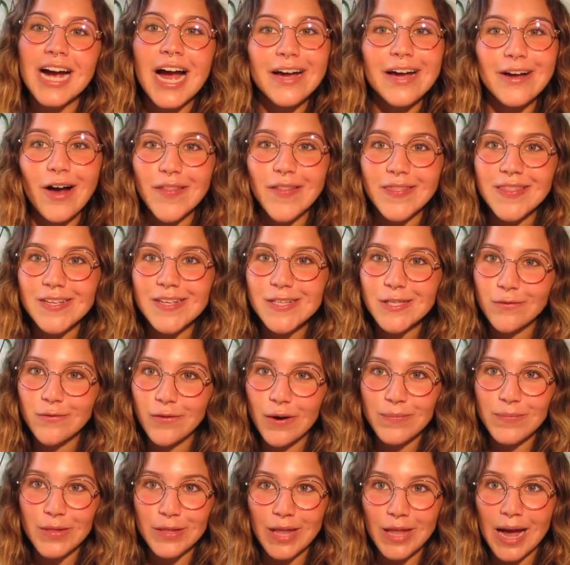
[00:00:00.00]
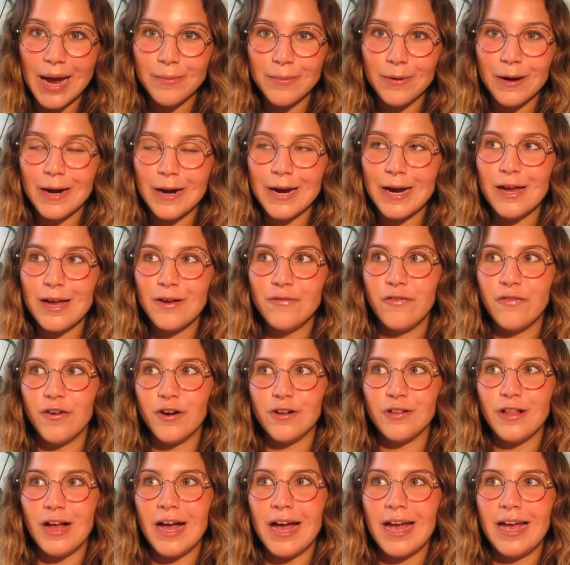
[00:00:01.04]
I got this from the library
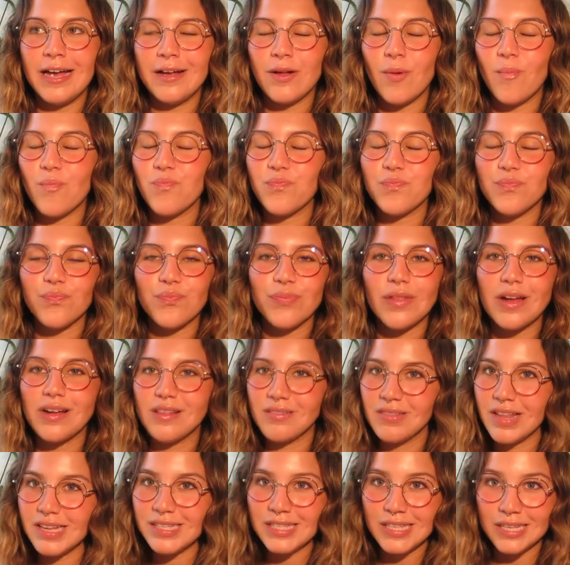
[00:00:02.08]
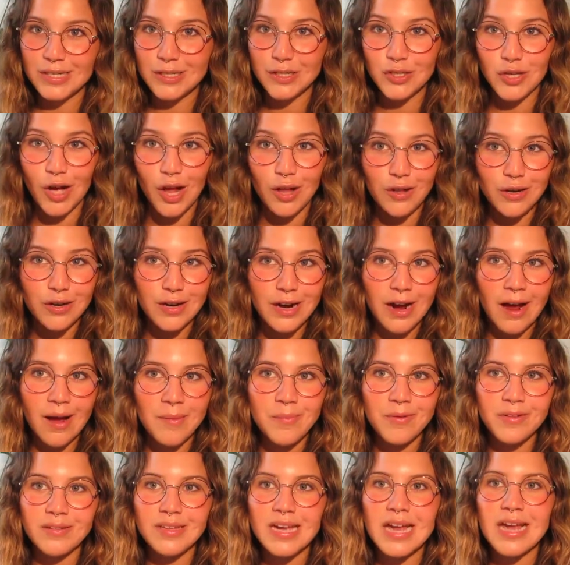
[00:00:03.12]
for like less than a dollar, I
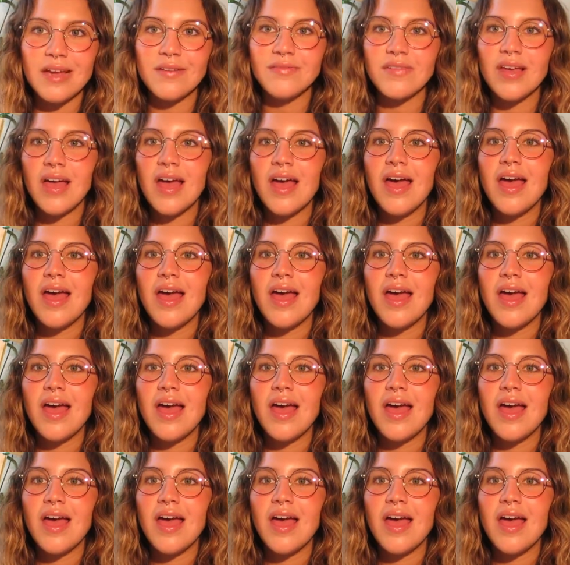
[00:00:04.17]
believe.